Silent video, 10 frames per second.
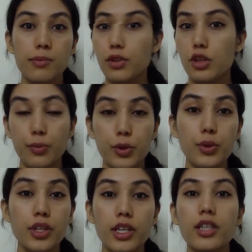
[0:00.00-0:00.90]

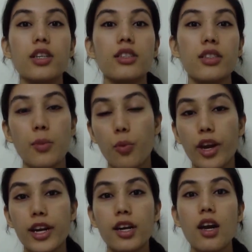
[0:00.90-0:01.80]
computer
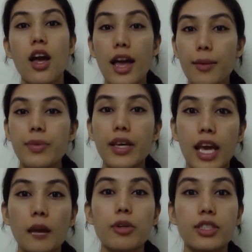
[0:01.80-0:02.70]
somewhere, and being
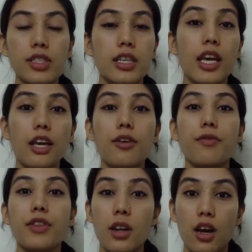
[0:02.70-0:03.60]
able to give
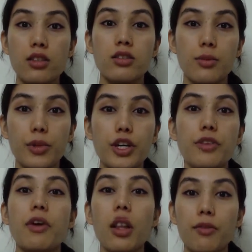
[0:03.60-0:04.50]
the customer
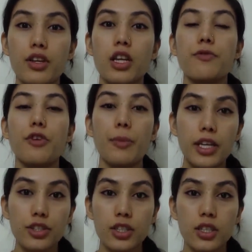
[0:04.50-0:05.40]
relevant
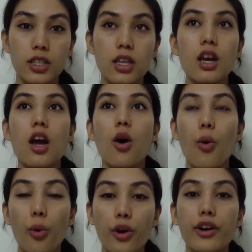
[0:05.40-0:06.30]
information
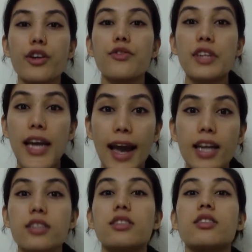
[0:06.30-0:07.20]
or
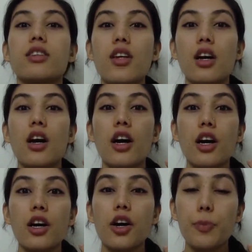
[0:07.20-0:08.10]
react
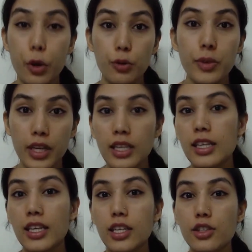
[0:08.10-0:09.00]

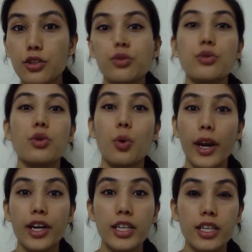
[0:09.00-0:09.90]
appropriately to
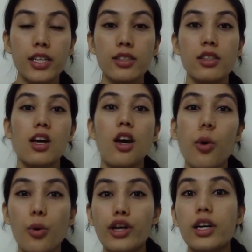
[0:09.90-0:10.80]
queries
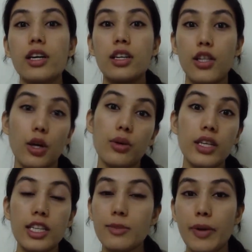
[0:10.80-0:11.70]
or
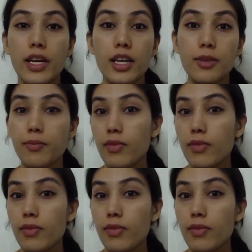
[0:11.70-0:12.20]
needs by